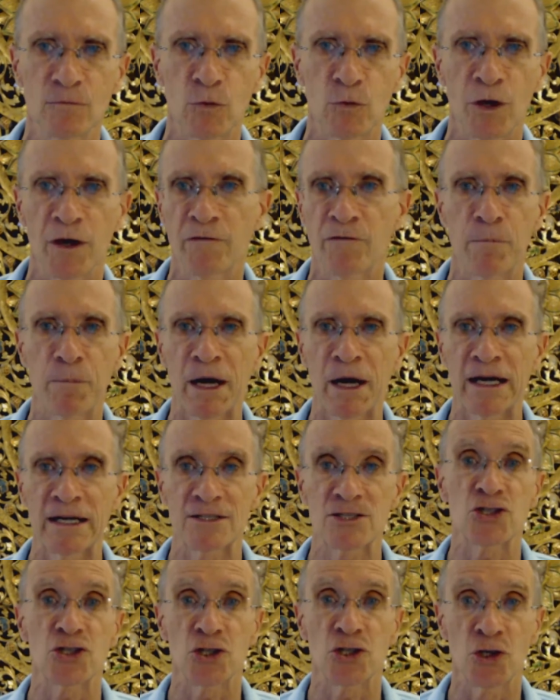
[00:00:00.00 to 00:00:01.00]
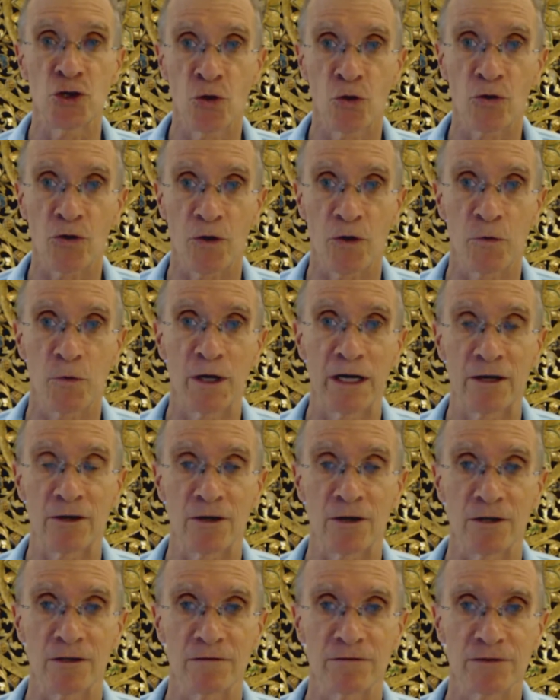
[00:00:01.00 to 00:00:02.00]
whatever parts you're
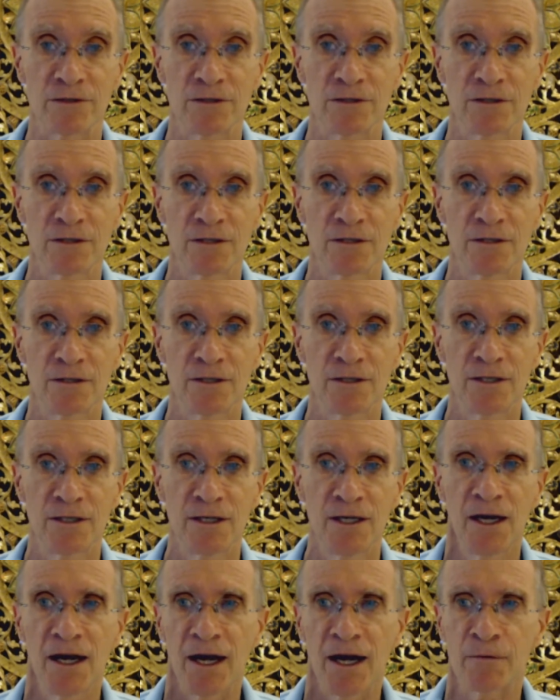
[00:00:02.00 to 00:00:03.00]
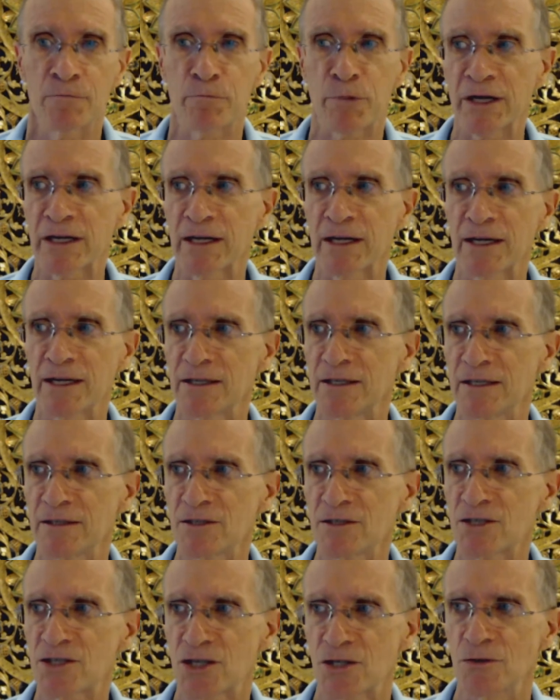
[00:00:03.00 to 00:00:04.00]
aware of, and bringing it
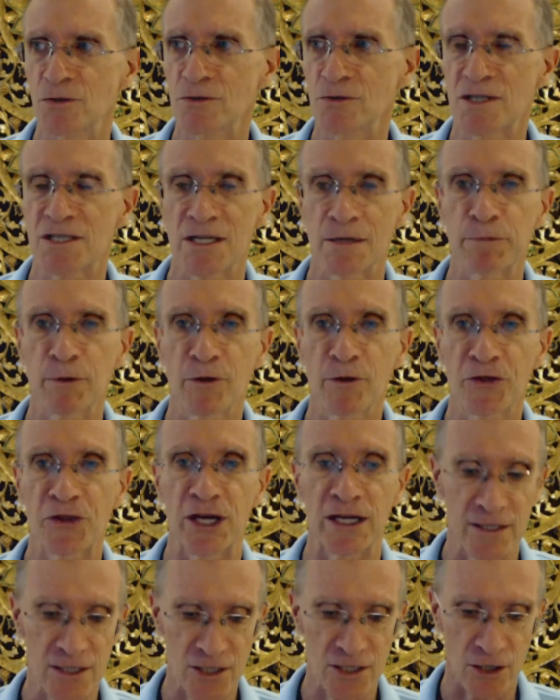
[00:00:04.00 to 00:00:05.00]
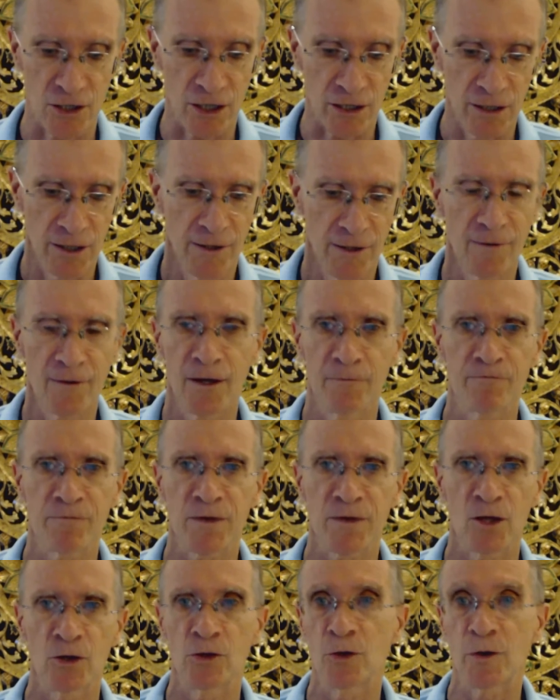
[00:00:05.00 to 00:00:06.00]
into simple things like,
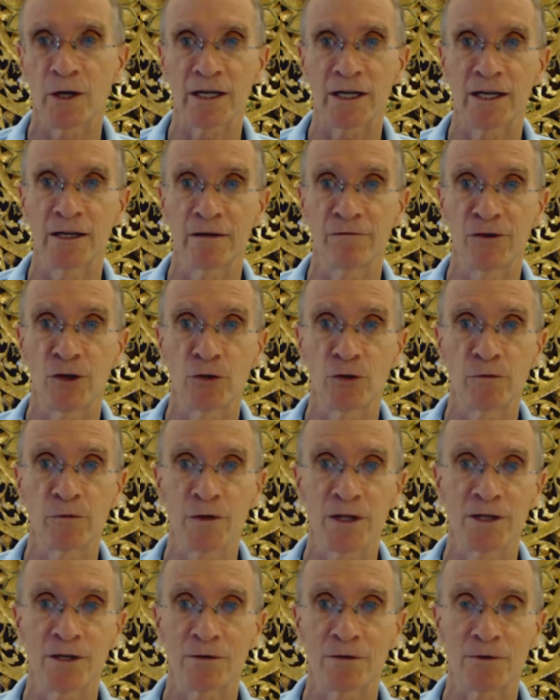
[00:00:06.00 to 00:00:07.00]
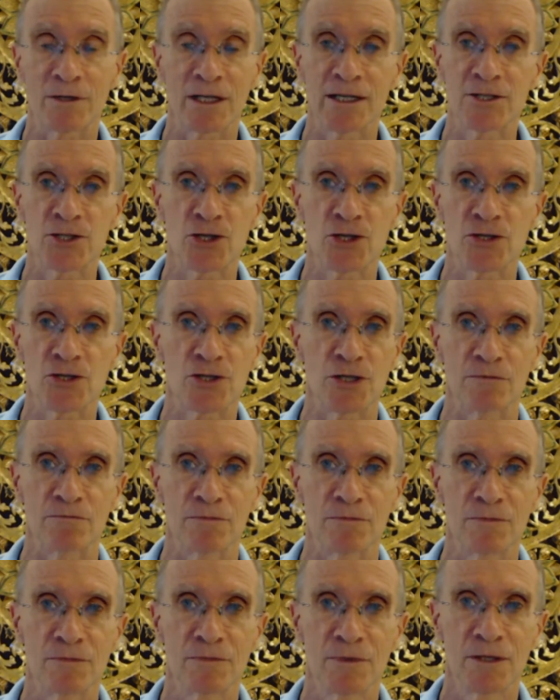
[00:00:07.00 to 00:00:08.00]
who do I get involved with in a relationship?
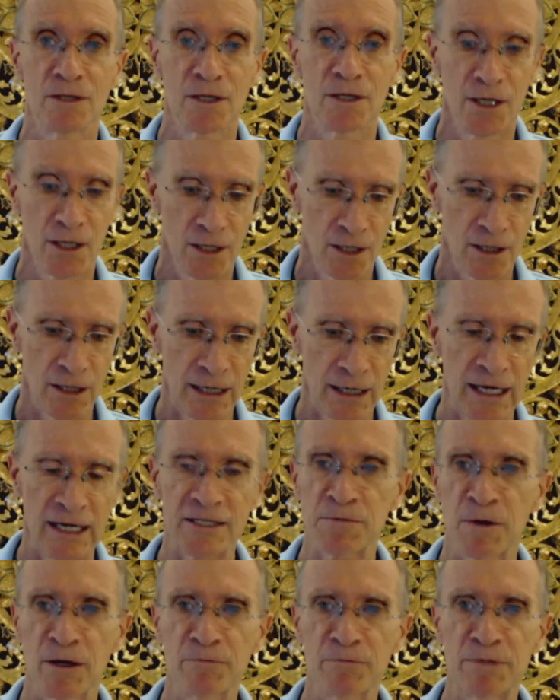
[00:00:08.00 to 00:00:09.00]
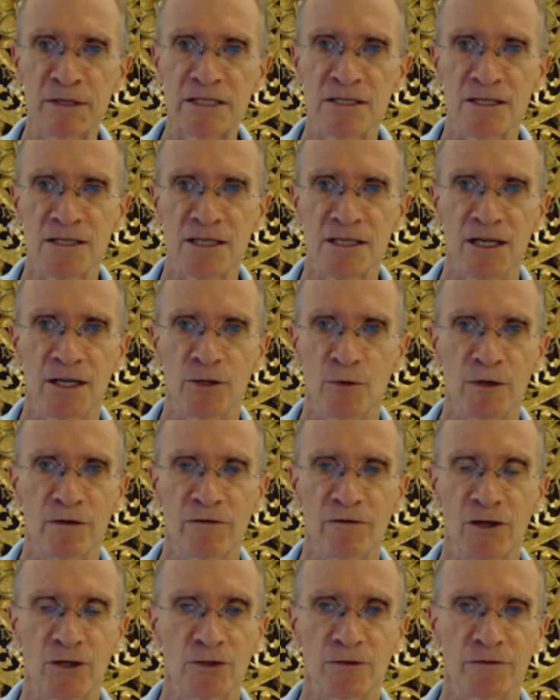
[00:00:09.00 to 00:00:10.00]
How's my business going to
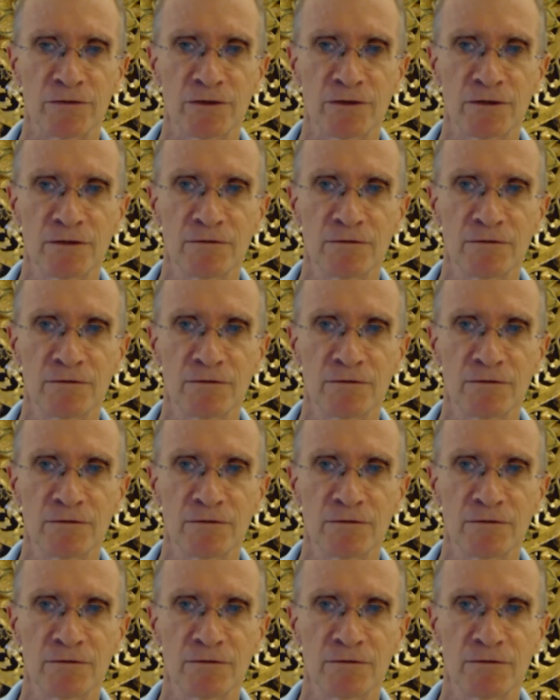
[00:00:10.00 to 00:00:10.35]
evolve?